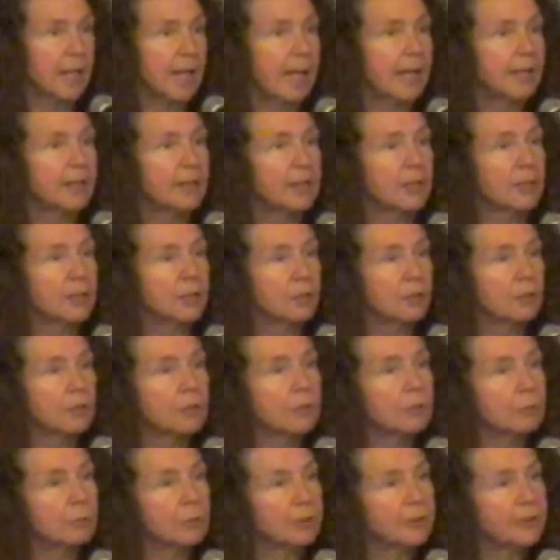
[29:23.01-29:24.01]
and the
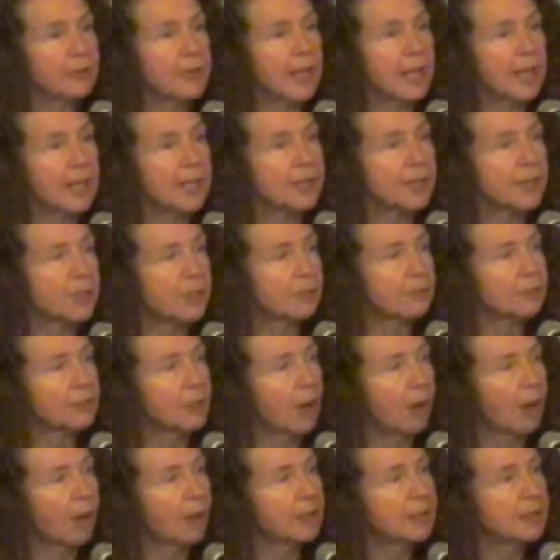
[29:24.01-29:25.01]
usual tests of
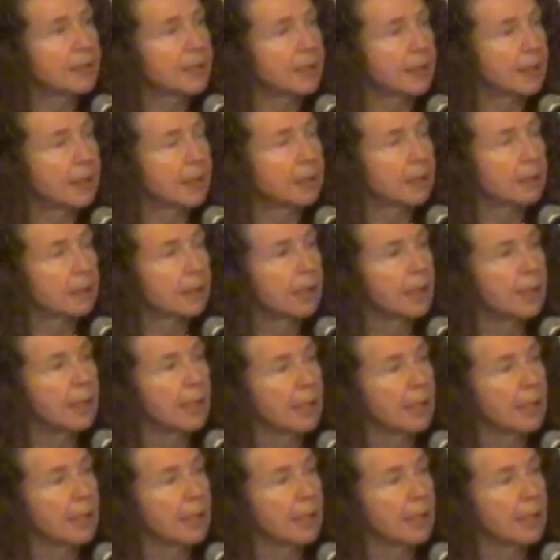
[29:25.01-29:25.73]
content